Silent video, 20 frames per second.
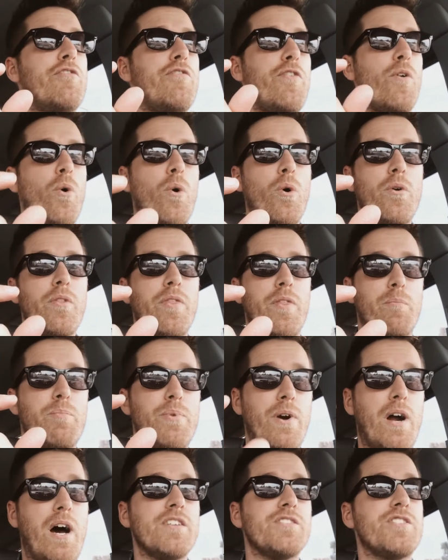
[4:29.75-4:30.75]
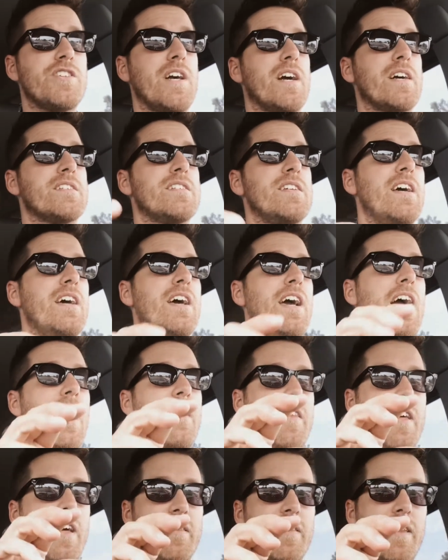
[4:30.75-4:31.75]
for the project,
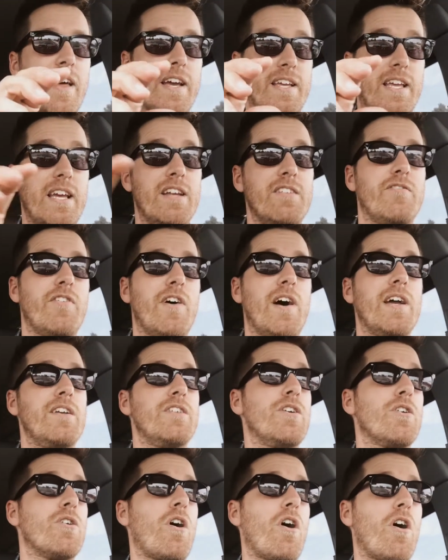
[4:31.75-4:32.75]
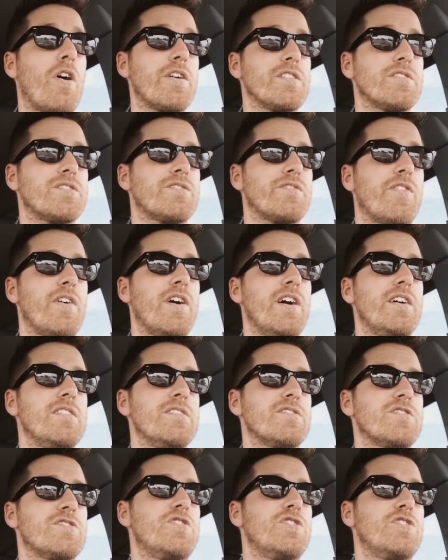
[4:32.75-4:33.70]
and then invite your artist friends